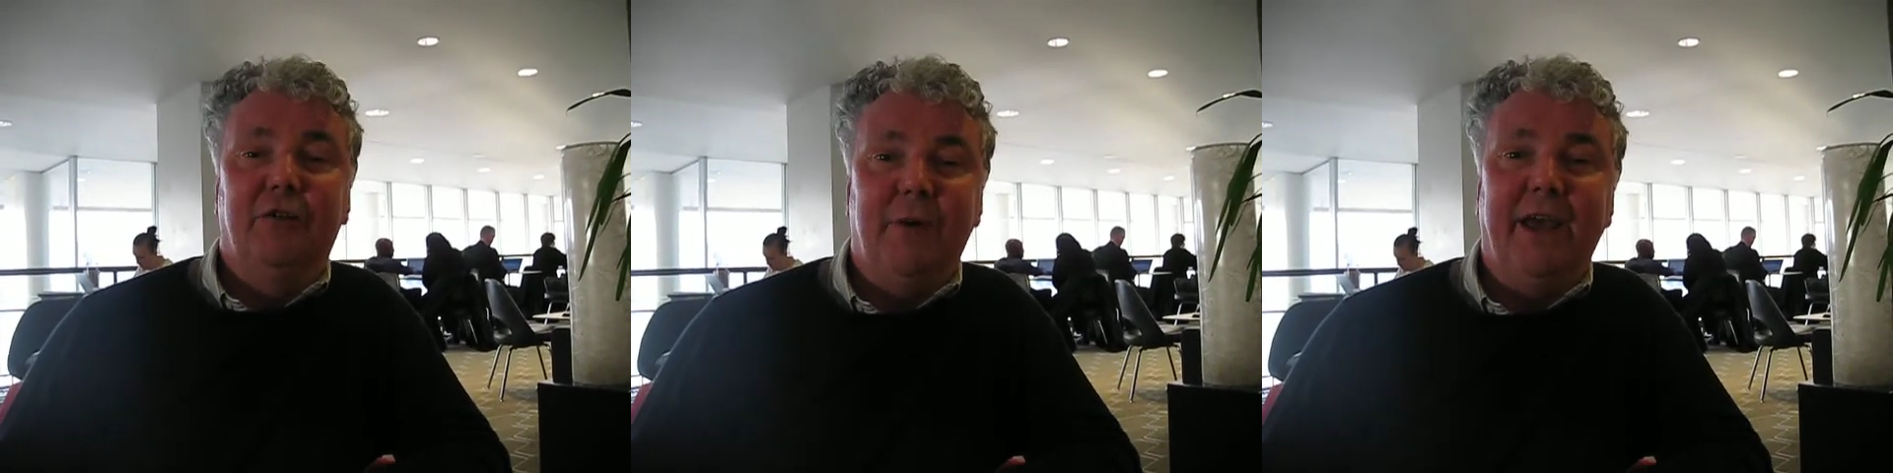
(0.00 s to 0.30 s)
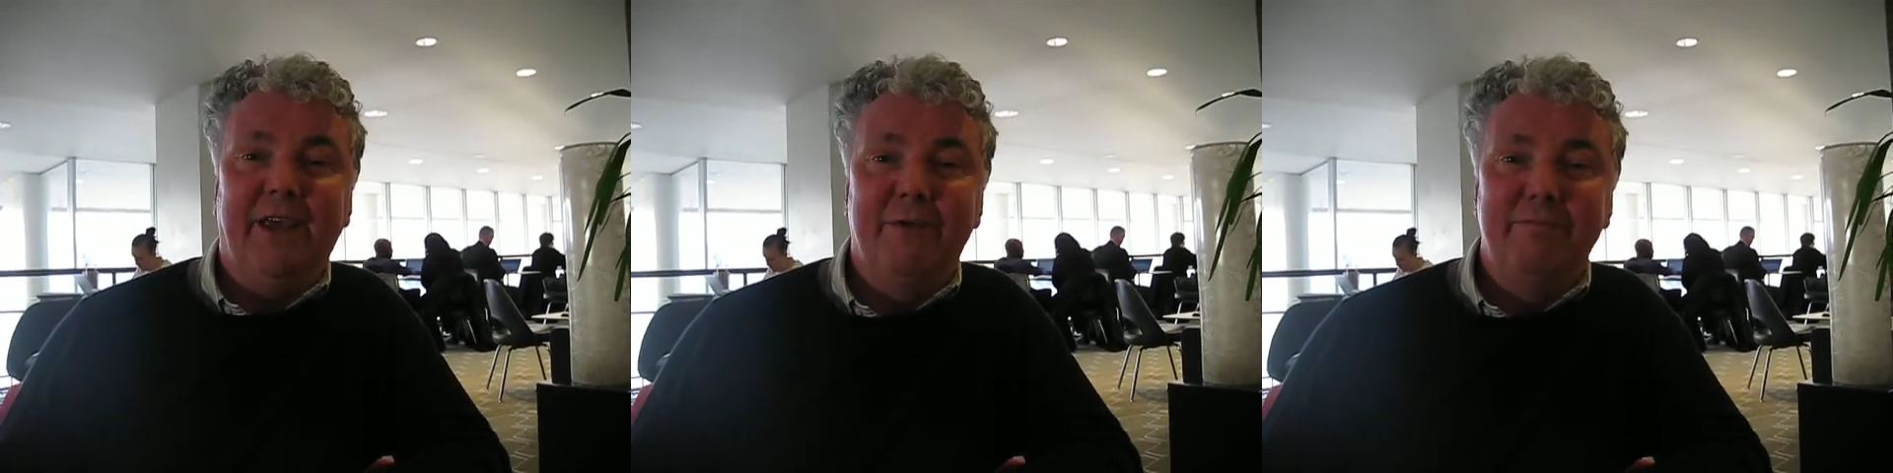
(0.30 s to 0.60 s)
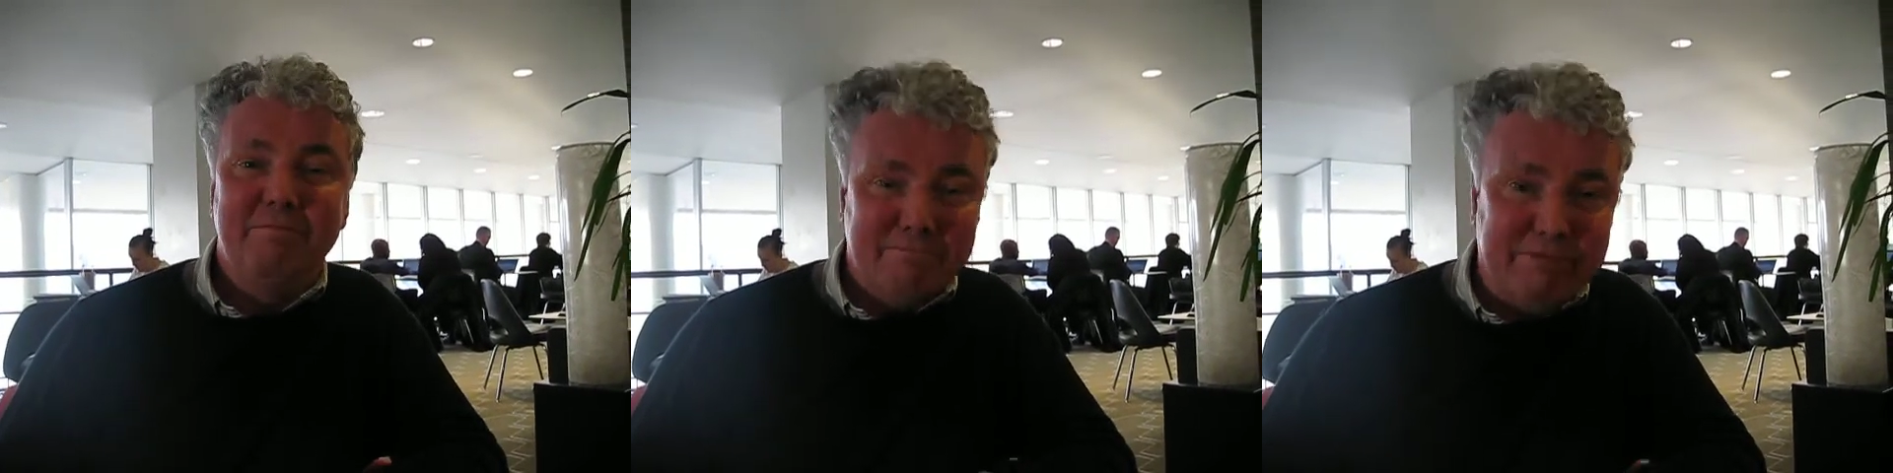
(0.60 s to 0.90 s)
to make
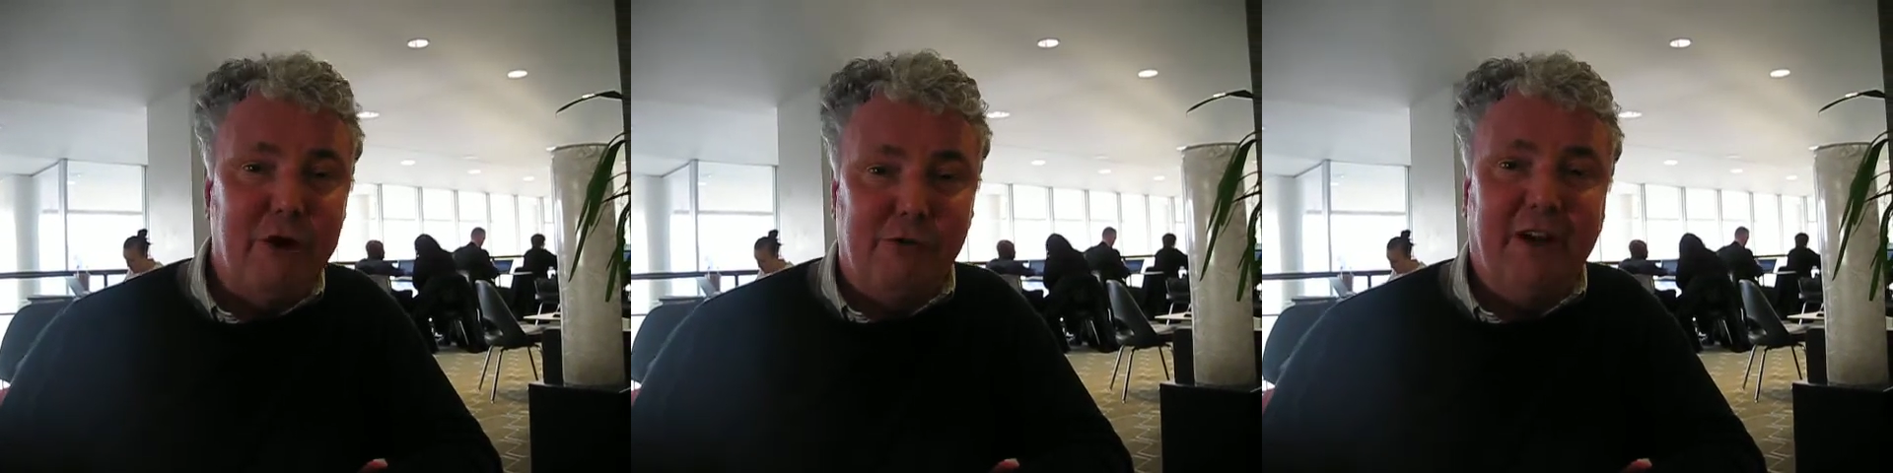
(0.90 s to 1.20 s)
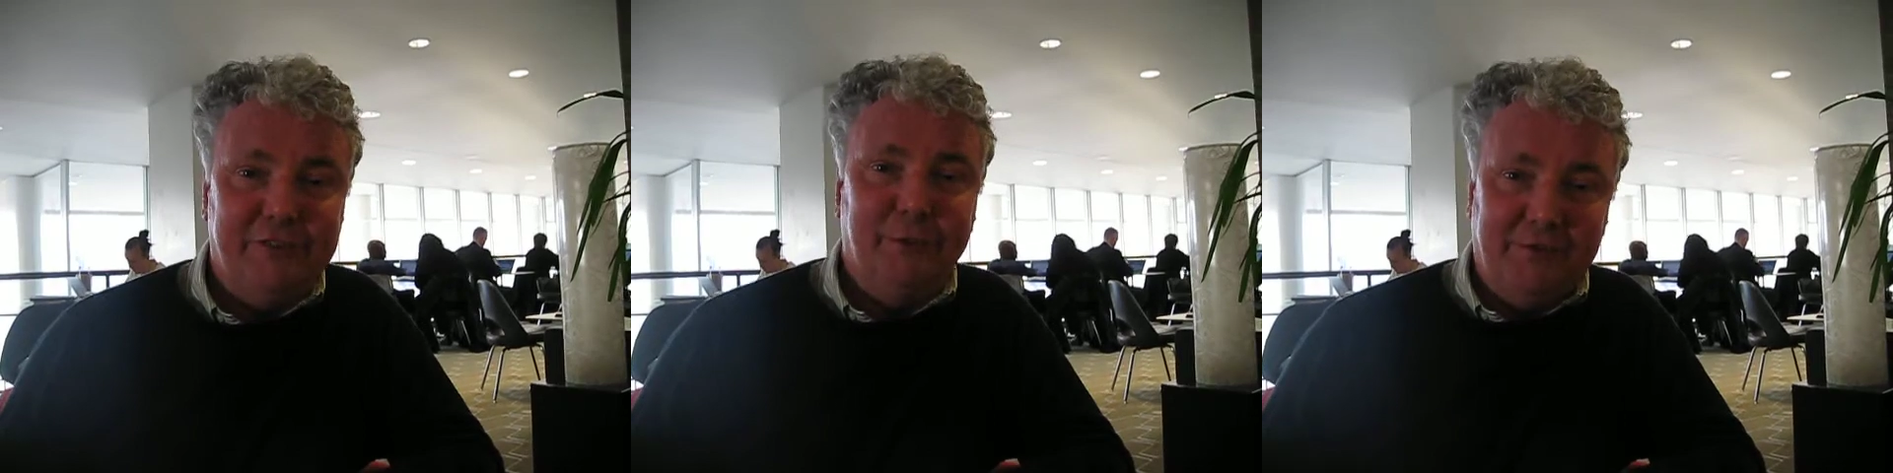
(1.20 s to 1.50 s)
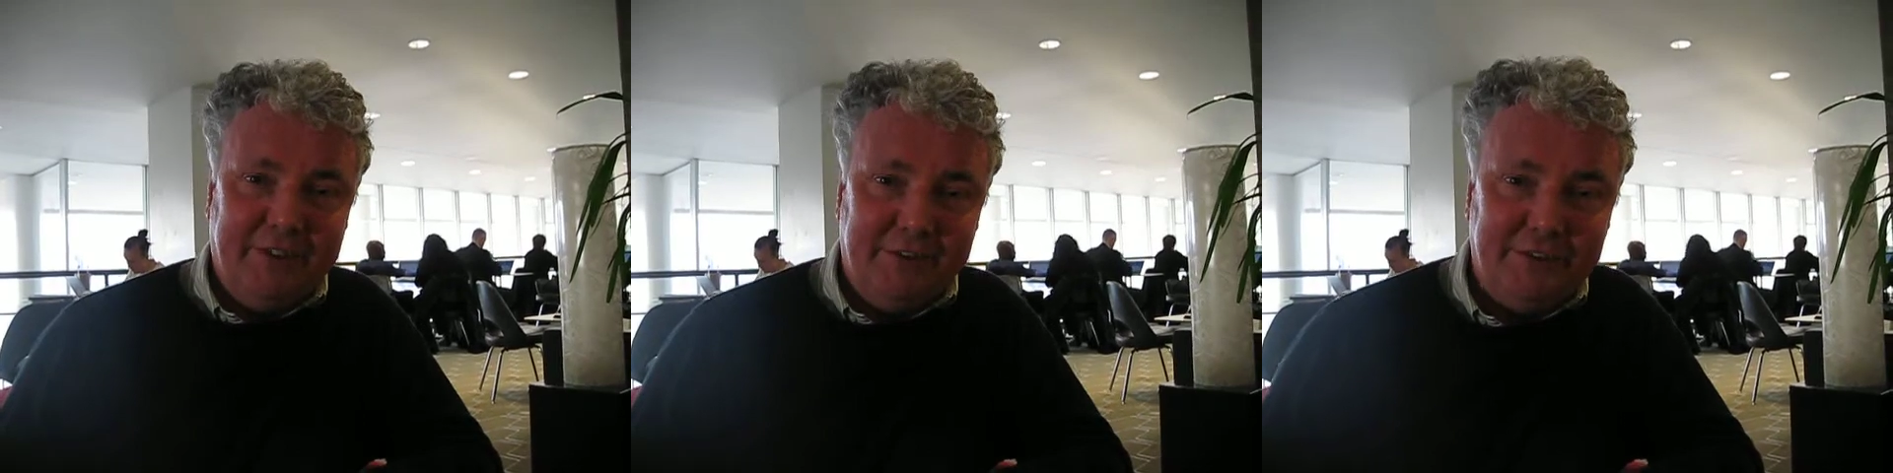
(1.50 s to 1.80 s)
progress with
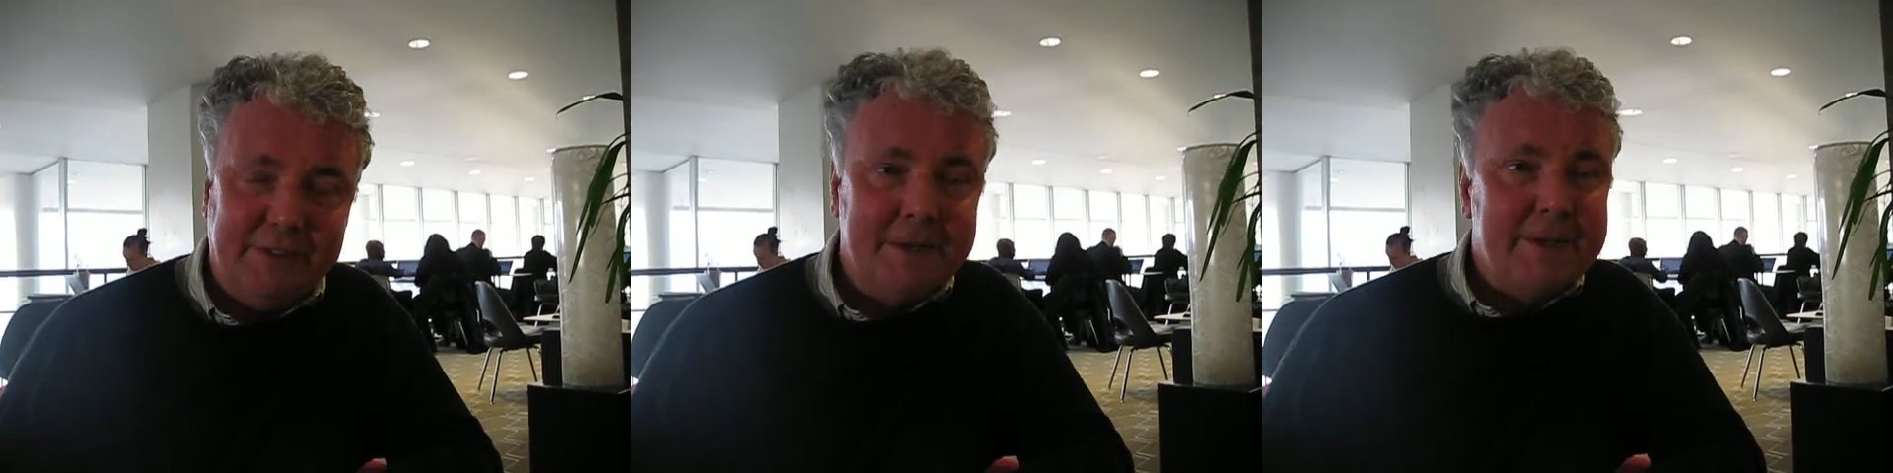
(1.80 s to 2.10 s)
this.